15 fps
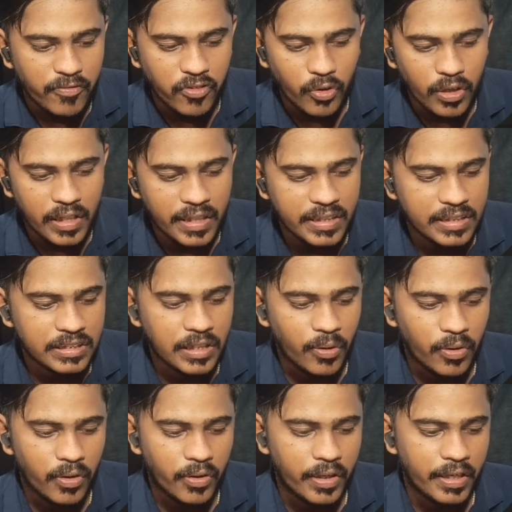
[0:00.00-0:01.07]
folder is
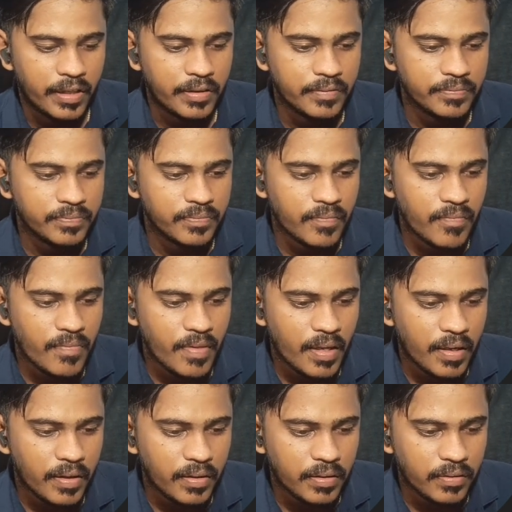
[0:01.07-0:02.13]

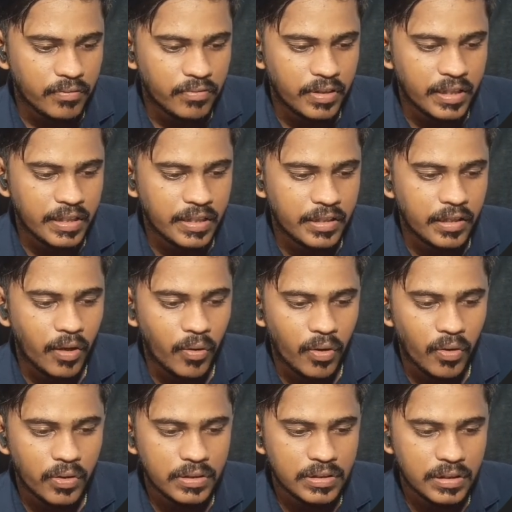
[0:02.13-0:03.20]
downloaded. Here in
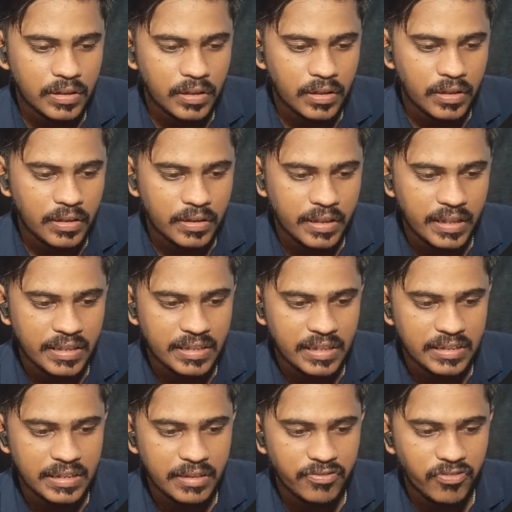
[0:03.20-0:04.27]
downloads there is
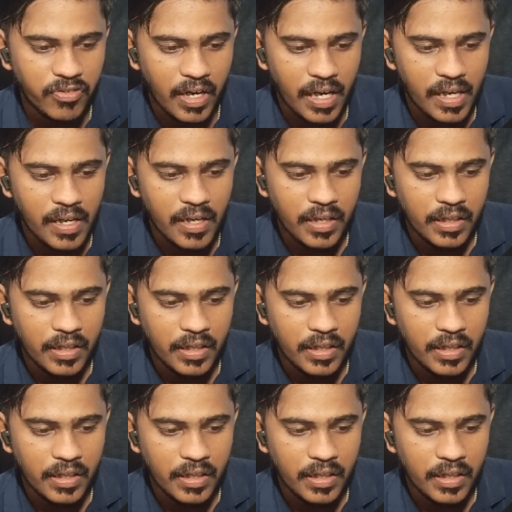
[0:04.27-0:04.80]
a zip file.